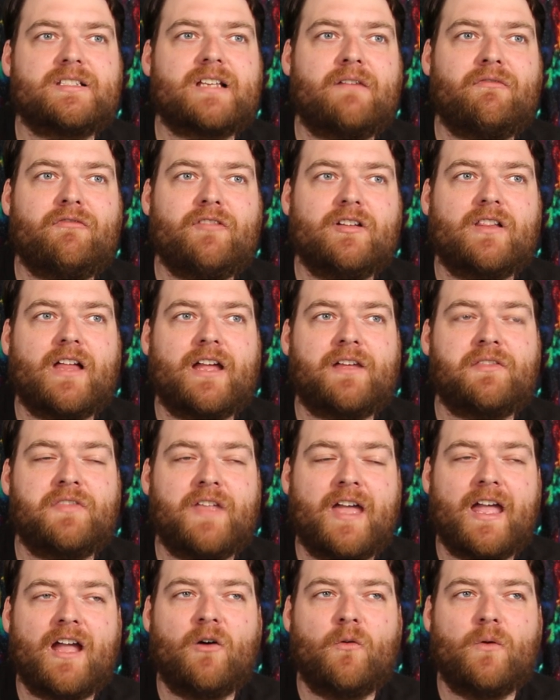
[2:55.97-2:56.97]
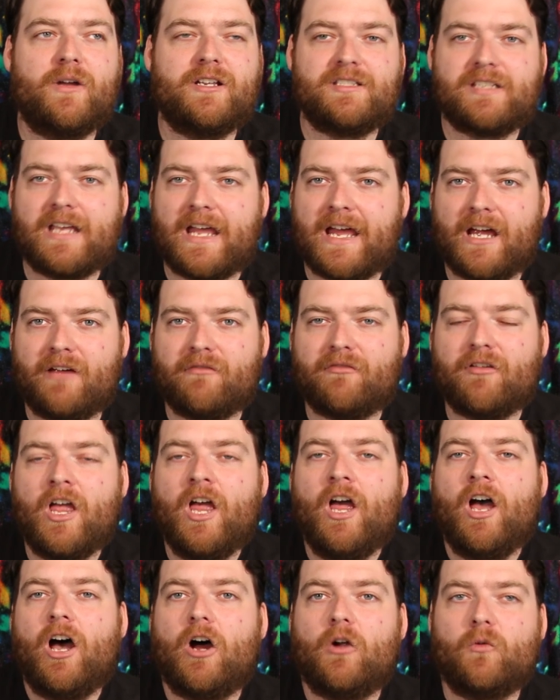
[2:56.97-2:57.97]
I feel like they always have
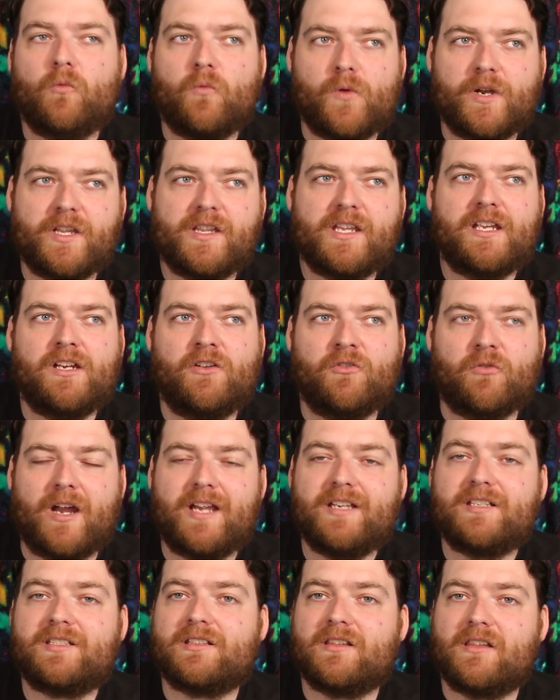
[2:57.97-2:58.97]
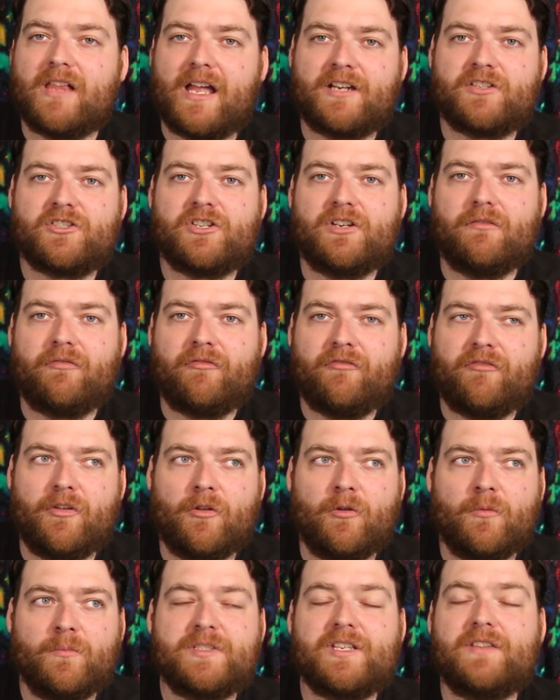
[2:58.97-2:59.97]
a really great selection of
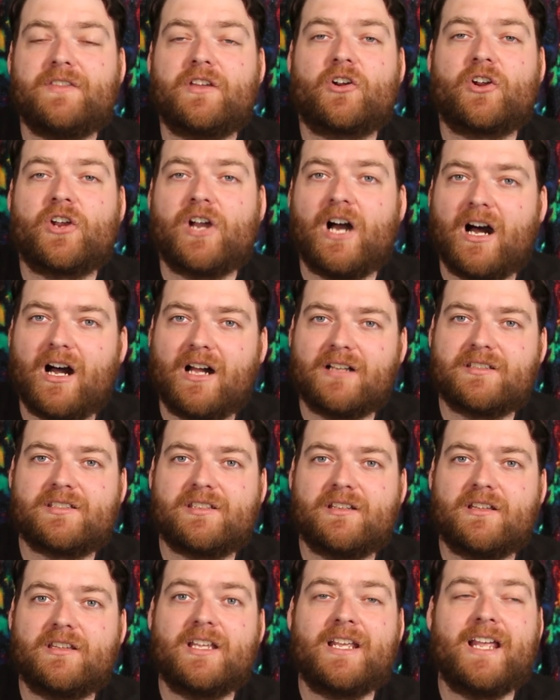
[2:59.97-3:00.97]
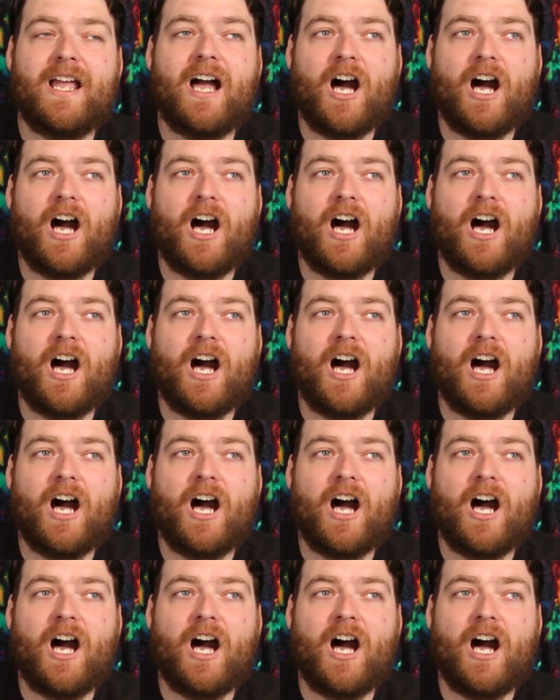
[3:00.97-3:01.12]
films and they're constantly